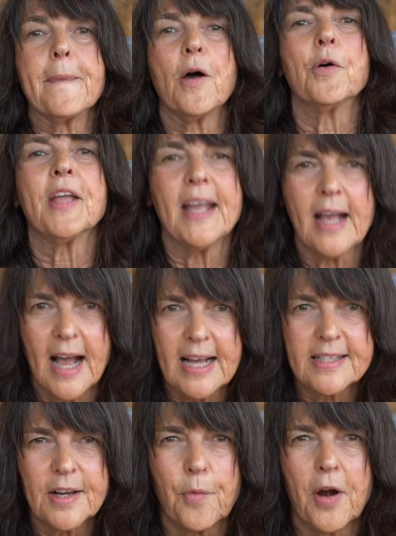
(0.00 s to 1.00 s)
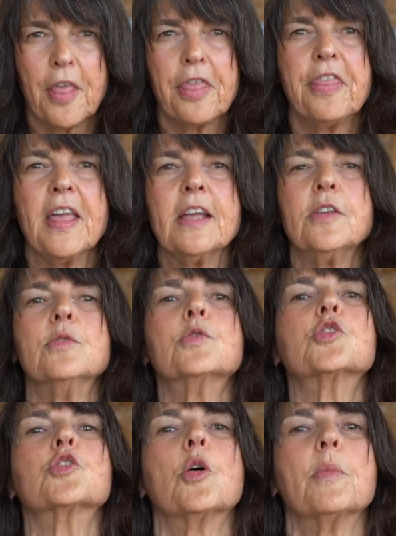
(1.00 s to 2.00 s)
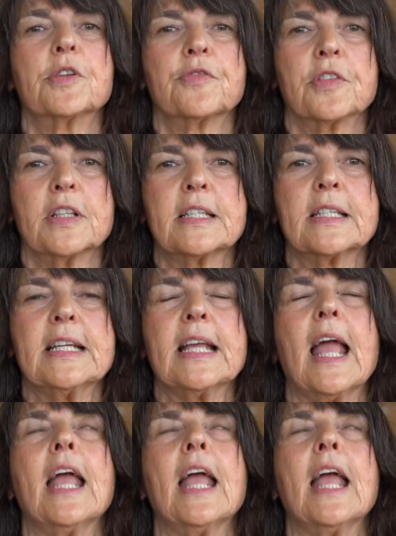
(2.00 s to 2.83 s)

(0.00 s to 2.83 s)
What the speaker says: Okay, guys, I want to thank you so much for listening.